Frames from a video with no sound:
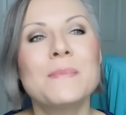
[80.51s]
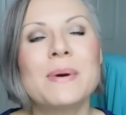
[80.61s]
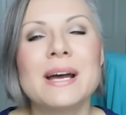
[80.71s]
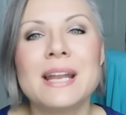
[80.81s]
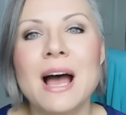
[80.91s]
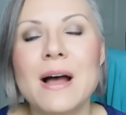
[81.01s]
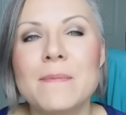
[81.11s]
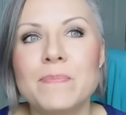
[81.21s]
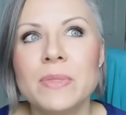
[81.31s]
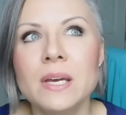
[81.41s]
But
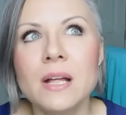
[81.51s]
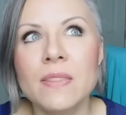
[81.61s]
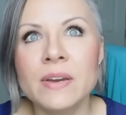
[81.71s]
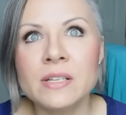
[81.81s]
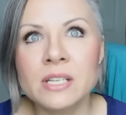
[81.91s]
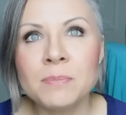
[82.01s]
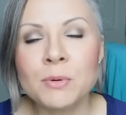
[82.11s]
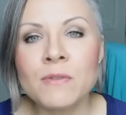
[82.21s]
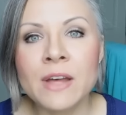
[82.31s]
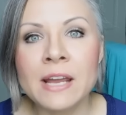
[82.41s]
um, they did
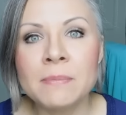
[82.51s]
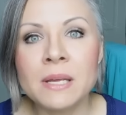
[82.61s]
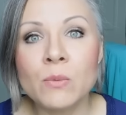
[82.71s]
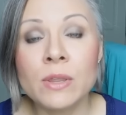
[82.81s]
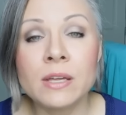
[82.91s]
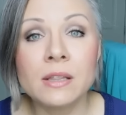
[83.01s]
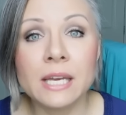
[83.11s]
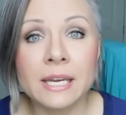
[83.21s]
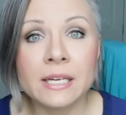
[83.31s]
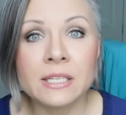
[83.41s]
provide me with a
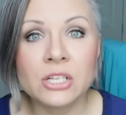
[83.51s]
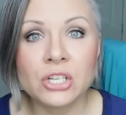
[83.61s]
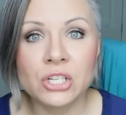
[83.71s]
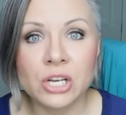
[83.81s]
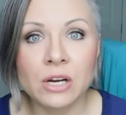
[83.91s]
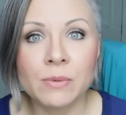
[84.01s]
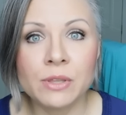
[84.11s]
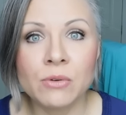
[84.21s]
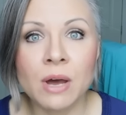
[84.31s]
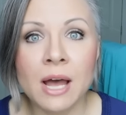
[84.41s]
link to share
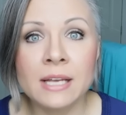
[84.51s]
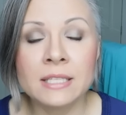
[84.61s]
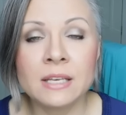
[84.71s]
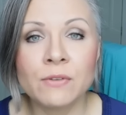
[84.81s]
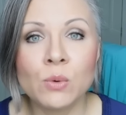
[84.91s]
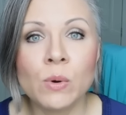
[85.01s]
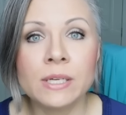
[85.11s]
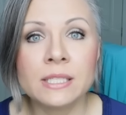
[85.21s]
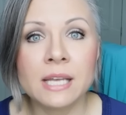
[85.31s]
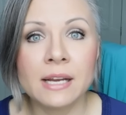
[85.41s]
with you guys if you
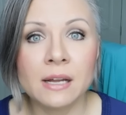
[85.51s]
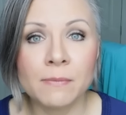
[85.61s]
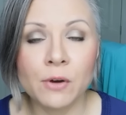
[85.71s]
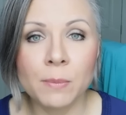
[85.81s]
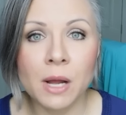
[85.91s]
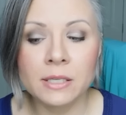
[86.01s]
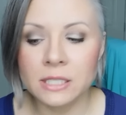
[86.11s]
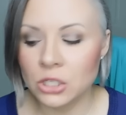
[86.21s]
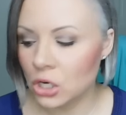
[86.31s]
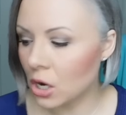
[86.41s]
want to sign up for
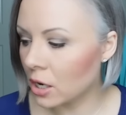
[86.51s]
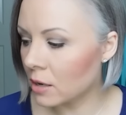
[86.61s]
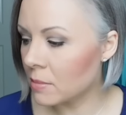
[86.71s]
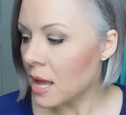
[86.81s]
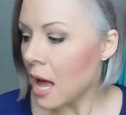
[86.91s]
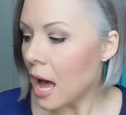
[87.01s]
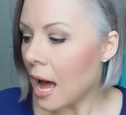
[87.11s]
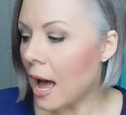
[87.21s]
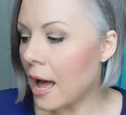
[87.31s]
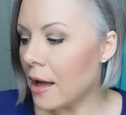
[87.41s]
BoxyCharm.
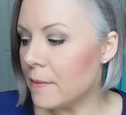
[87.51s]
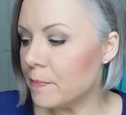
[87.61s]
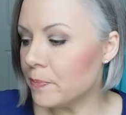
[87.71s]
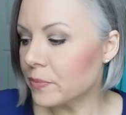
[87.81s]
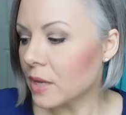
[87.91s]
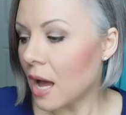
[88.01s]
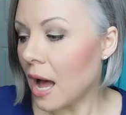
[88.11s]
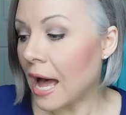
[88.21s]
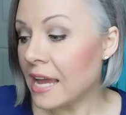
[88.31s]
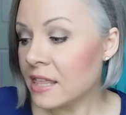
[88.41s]
Um,
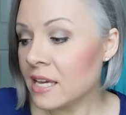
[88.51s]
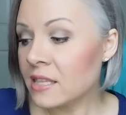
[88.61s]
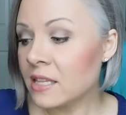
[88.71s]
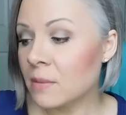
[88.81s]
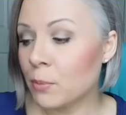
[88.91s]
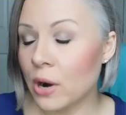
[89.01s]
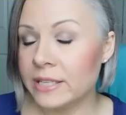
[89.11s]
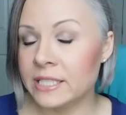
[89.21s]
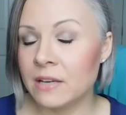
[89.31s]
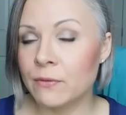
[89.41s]
I think that the
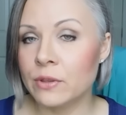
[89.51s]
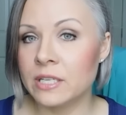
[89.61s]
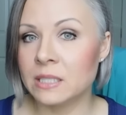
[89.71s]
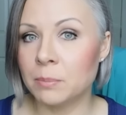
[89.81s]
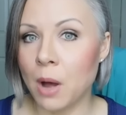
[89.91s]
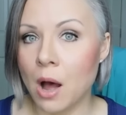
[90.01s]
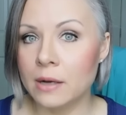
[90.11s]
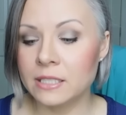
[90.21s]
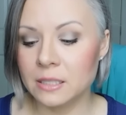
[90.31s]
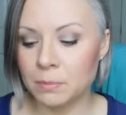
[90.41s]
pricing for this
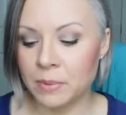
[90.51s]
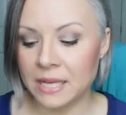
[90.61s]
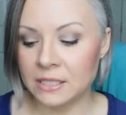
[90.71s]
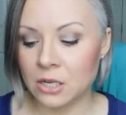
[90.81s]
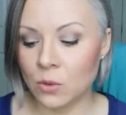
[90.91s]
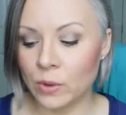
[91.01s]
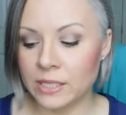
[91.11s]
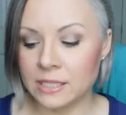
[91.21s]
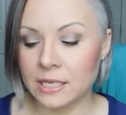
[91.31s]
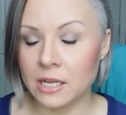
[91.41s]
box based on what
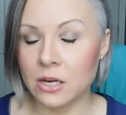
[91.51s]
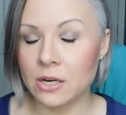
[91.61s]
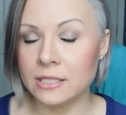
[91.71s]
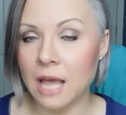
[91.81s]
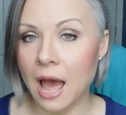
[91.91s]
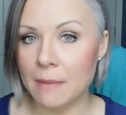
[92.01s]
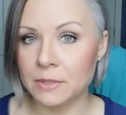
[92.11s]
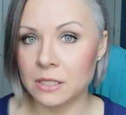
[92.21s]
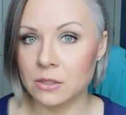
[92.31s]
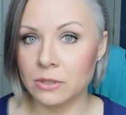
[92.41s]
is in here is
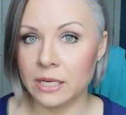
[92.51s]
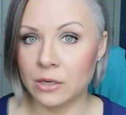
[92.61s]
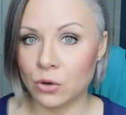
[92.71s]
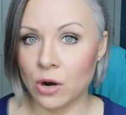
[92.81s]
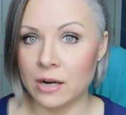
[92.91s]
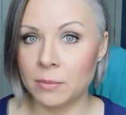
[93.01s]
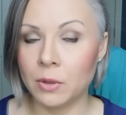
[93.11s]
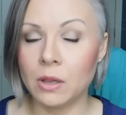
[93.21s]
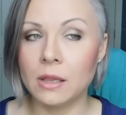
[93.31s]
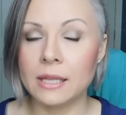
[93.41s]
absolutely
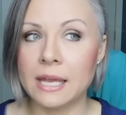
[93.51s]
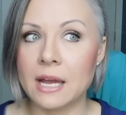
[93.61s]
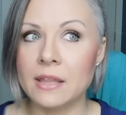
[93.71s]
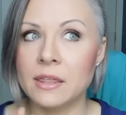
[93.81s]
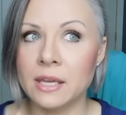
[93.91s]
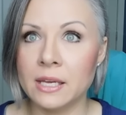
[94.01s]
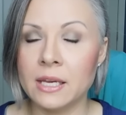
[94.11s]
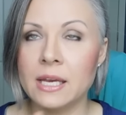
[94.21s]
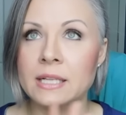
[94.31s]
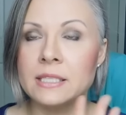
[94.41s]
incredible. Like I
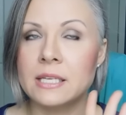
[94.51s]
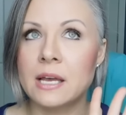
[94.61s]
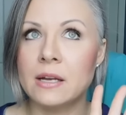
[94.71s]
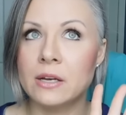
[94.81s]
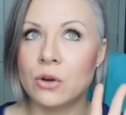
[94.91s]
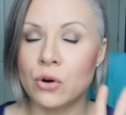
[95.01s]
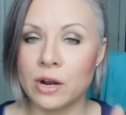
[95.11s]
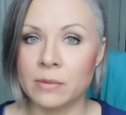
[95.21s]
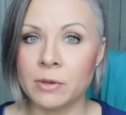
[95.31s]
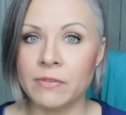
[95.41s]
think it's an
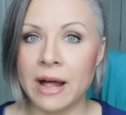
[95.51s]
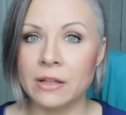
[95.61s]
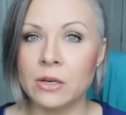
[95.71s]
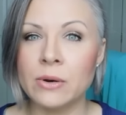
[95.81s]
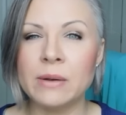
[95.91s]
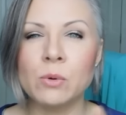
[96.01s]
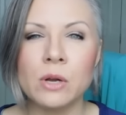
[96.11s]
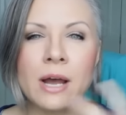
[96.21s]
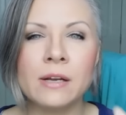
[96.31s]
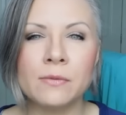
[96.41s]
incredible value and
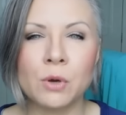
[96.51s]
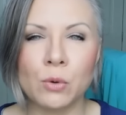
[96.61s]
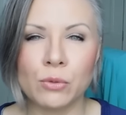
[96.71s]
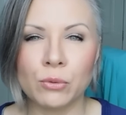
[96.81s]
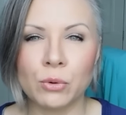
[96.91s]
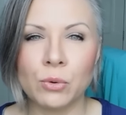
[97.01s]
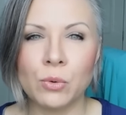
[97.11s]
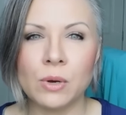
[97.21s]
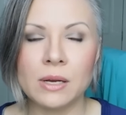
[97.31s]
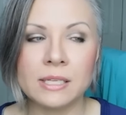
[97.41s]
we'll kind of go
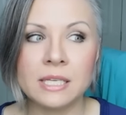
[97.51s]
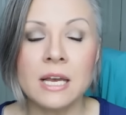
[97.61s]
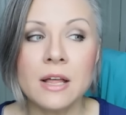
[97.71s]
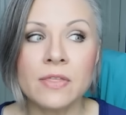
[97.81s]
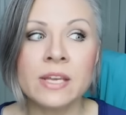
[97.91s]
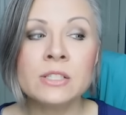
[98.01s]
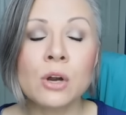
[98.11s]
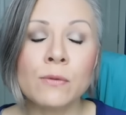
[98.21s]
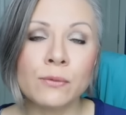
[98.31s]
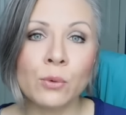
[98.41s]
through because these
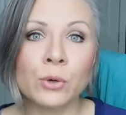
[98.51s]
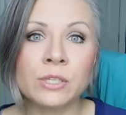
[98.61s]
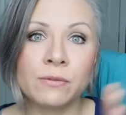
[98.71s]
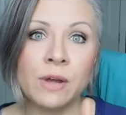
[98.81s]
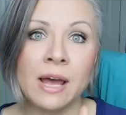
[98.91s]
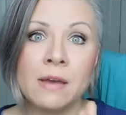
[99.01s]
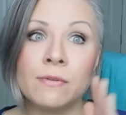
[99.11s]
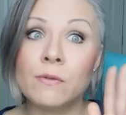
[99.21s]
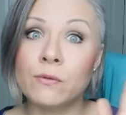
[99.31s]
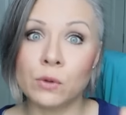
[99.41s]
are four to five
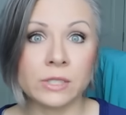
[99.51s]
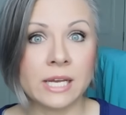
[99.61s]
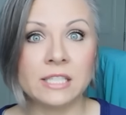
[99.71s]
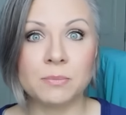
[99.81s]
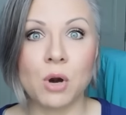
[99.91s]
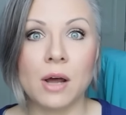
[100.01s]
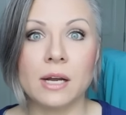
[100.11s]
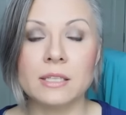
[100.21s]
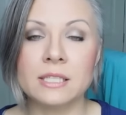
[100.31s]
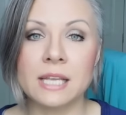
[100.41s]
full-size
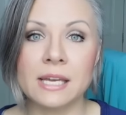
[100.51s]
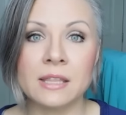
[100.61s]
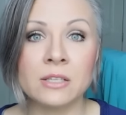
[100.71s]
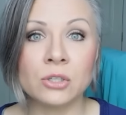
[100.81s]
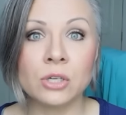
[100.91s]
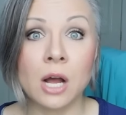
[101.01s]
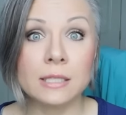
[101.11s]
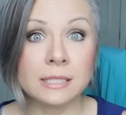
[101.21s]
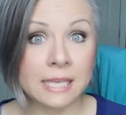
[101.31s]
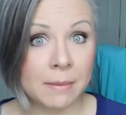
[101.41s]
products. Like these are
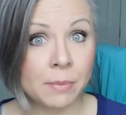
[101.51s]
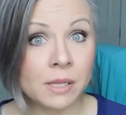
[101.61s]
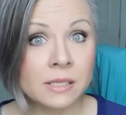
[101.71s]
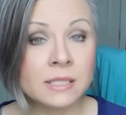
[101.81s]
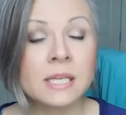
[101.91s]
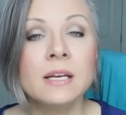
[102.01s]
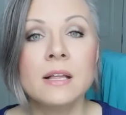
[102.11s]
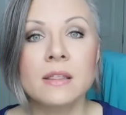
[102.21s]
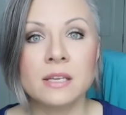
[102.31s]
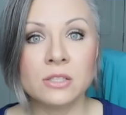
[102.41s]
not samples.
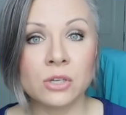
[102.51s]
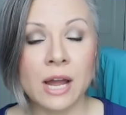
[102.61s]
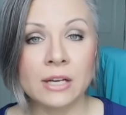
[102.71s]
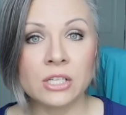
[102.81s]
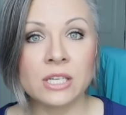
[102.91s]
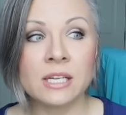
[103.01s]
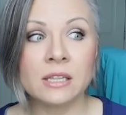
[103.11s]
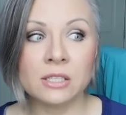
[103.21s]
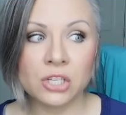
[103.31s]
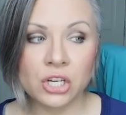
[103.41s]
These are actually
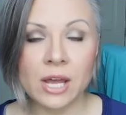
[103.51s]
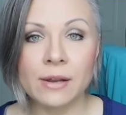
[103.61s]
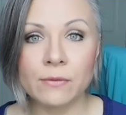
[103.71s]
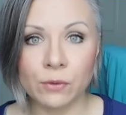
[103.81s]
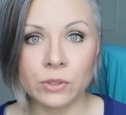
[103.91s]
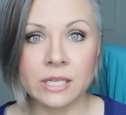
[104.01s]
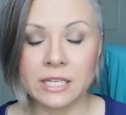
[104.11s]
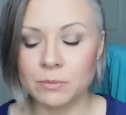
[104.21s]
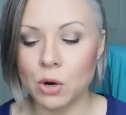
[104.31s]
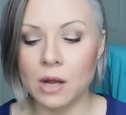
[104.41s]
legit
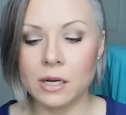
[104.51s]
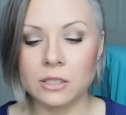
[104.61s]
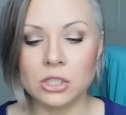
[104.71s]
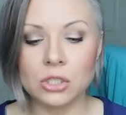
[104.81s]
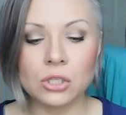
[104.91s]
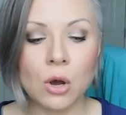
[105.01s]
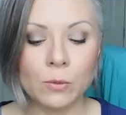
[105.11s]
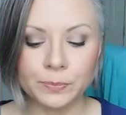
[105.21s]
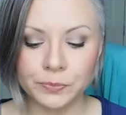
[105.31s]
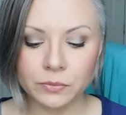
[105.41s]
full-size products.
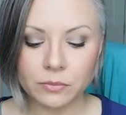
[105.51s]
So